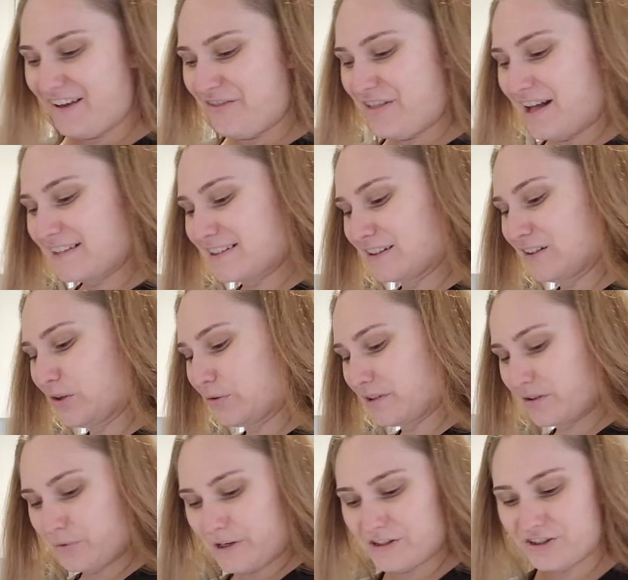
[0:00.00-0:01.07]
That's a
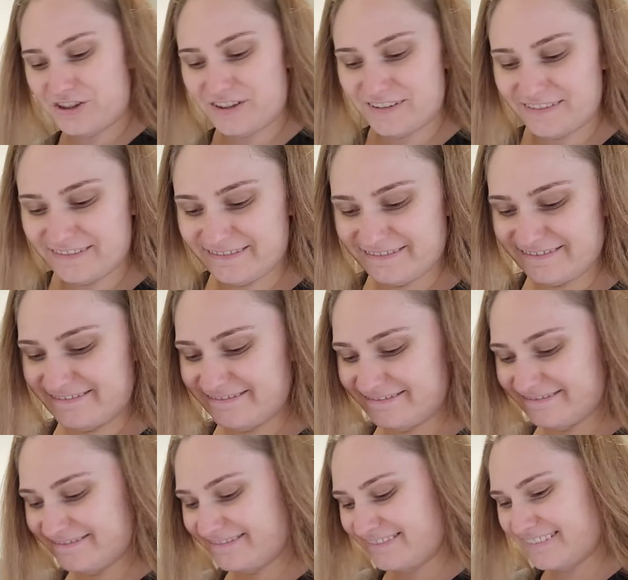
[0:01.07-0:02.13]
loaded question.
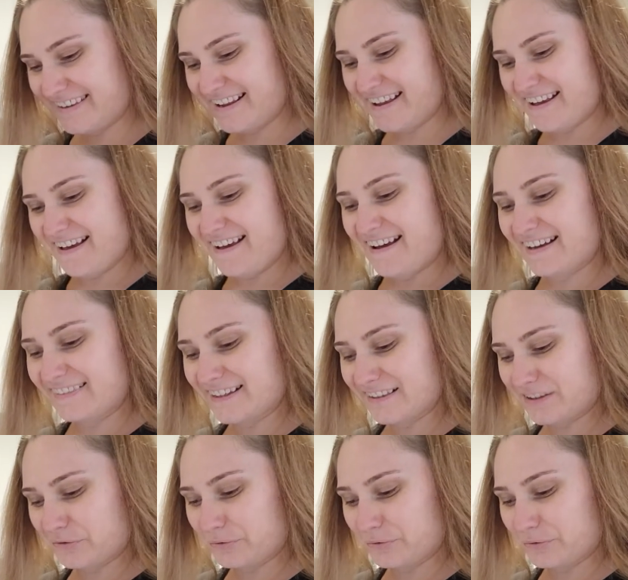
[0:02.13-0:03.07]
I think the